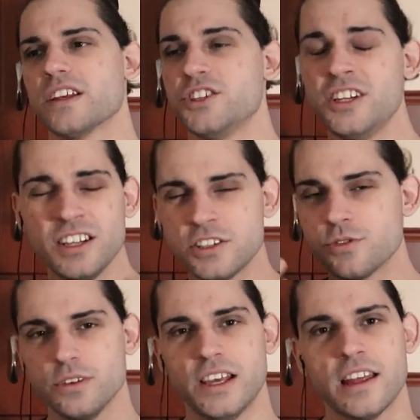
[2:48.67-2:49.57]
she
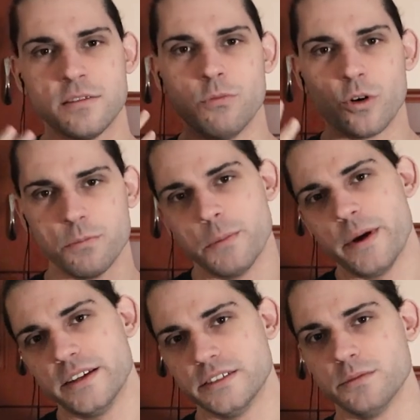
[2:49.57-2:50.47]
needs to get more
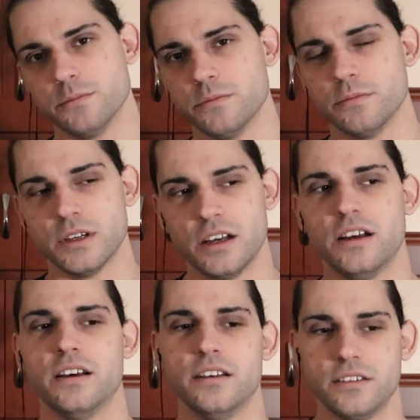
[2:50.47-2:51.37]
momentum.
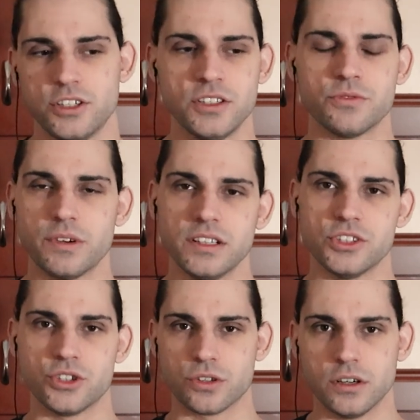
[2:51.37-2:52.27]
She's really
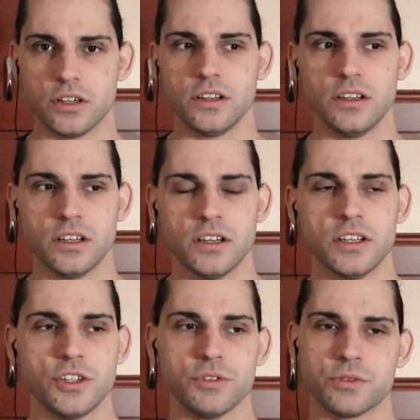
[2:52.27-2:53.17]
strong.
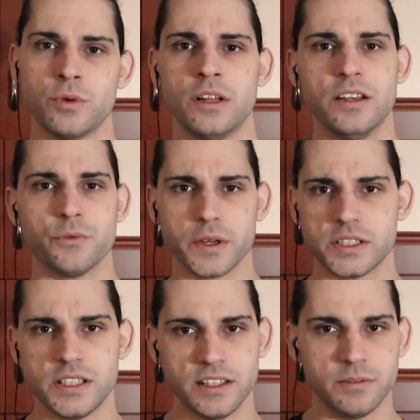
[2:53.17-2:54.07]
She was really
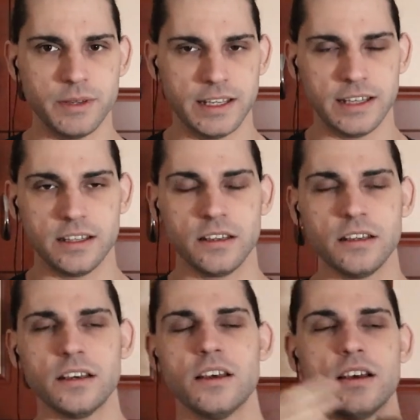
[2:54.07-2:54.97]
rusty at the
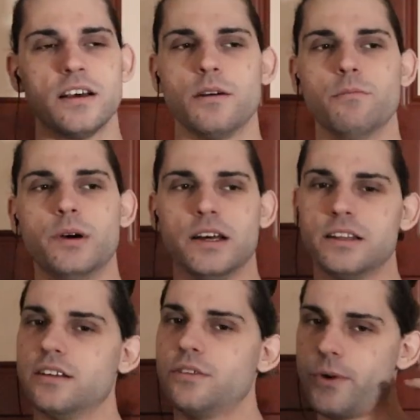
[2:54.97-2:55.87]
beginning.
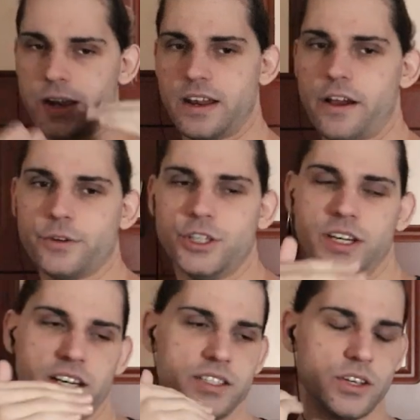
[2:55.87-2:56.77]
But right now
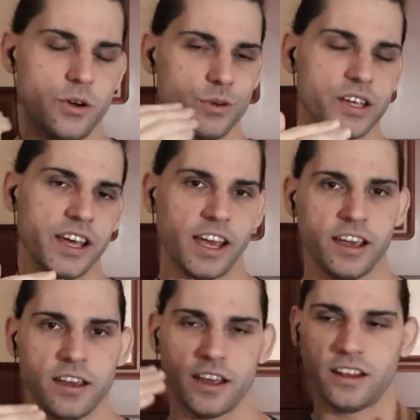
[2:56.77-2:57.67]
she's
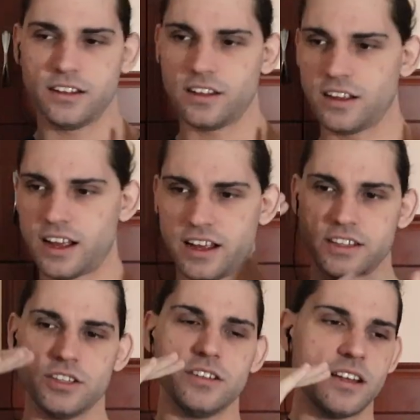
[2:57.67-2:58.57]
okay, and
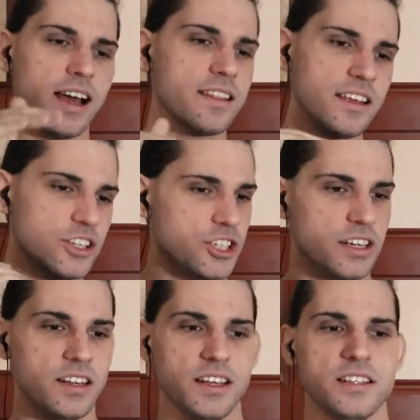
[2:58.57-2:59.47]
I think she
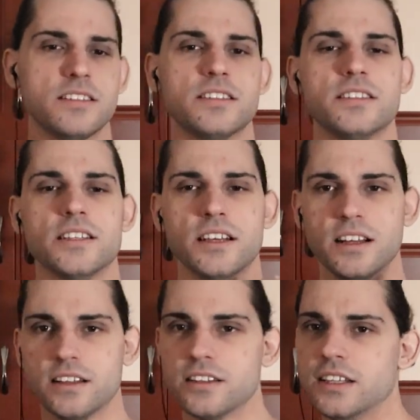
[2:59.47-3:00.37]
needs
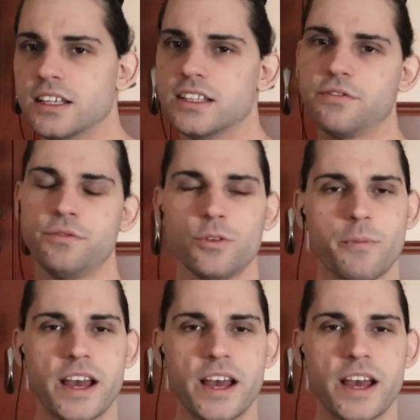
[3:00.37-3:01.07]
a few